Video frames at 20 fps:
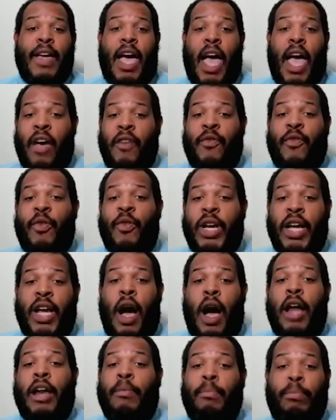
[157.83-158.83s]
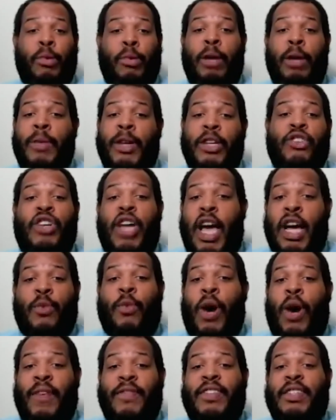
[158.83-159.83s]
every unemployment check
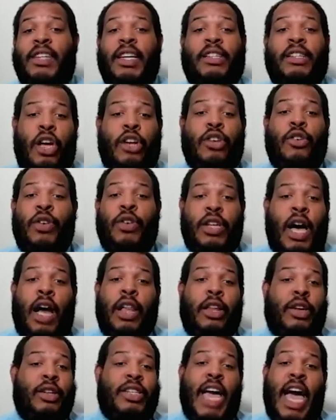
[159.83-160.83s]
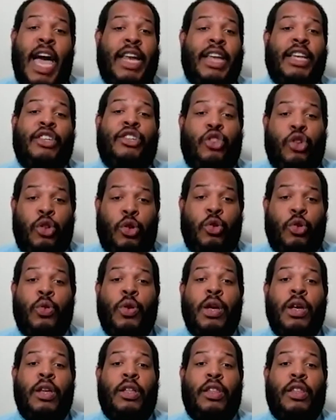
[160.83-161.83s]
will have $600 added
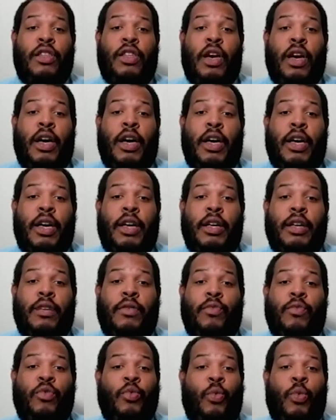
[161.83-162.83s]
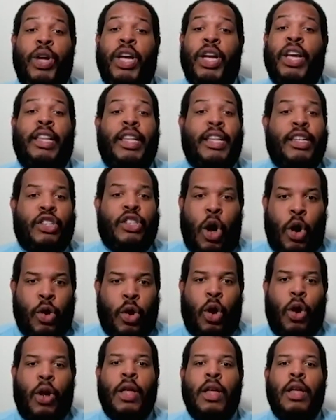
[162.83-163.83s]
to the weekly
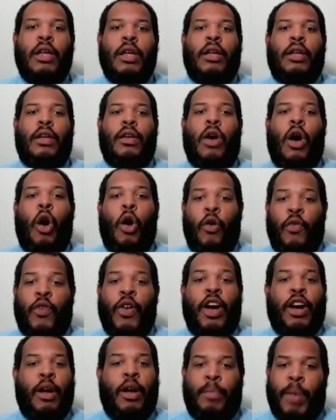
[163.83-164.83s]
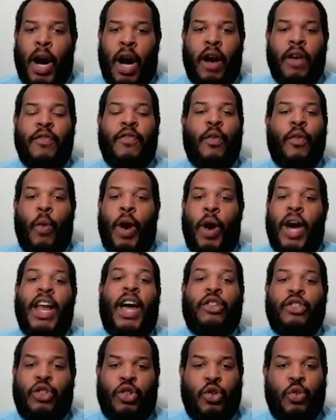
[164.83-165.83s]
total over and above what
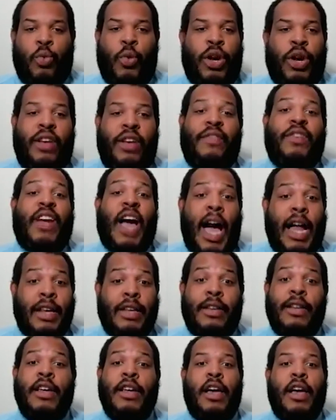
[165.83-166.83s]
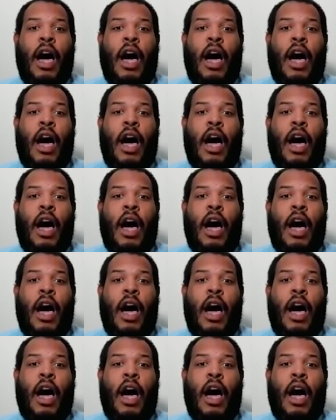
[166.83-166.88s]
else you would have gotten.